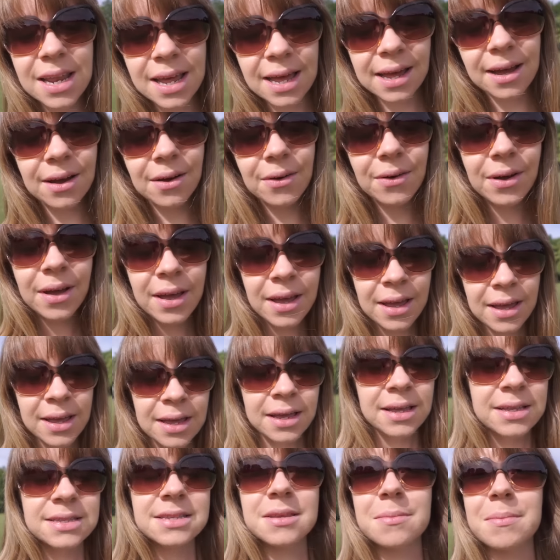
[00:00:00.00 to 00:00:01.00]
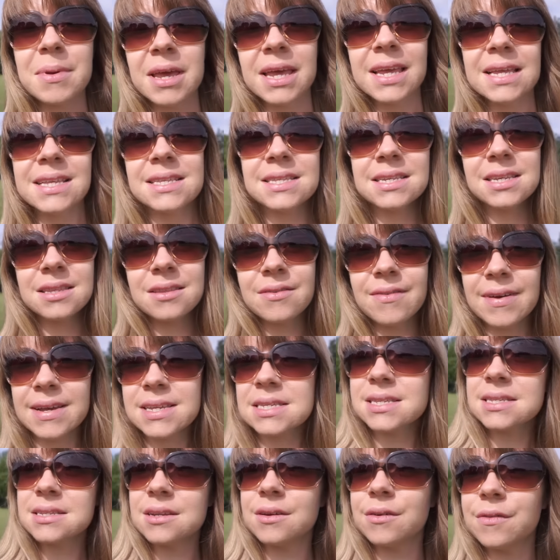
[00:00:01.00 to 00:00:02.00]
you now to meet the
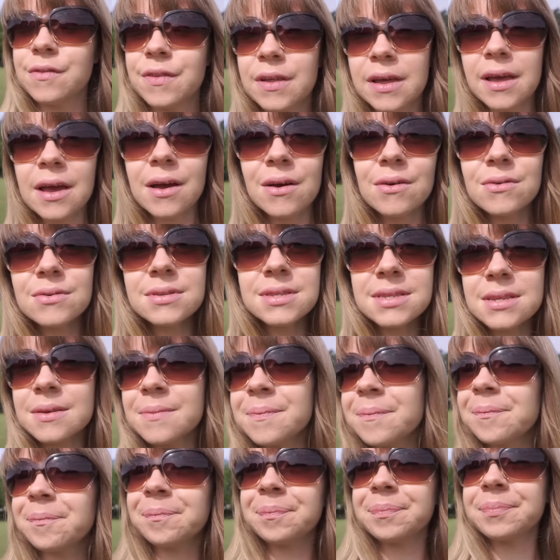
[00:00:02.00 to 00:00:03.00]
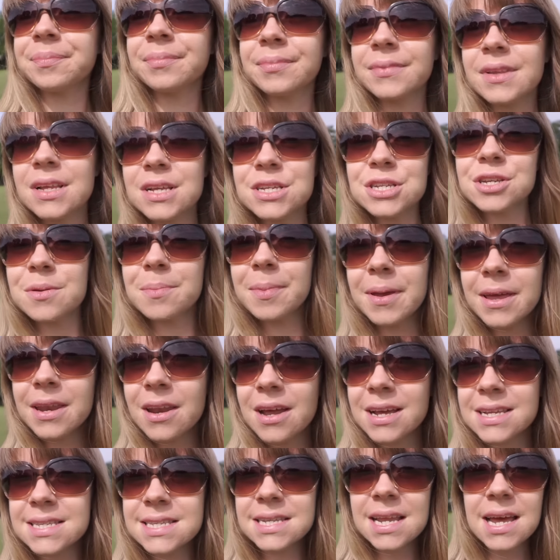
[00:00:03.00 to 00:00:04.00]
rest of the girls. It should be a
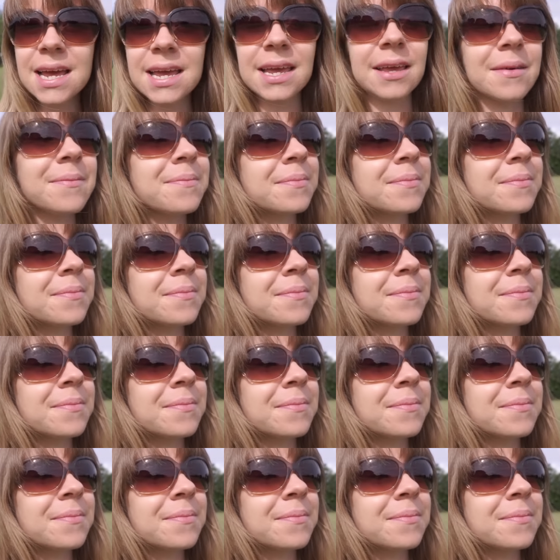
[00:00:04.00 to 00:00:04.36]
nice day.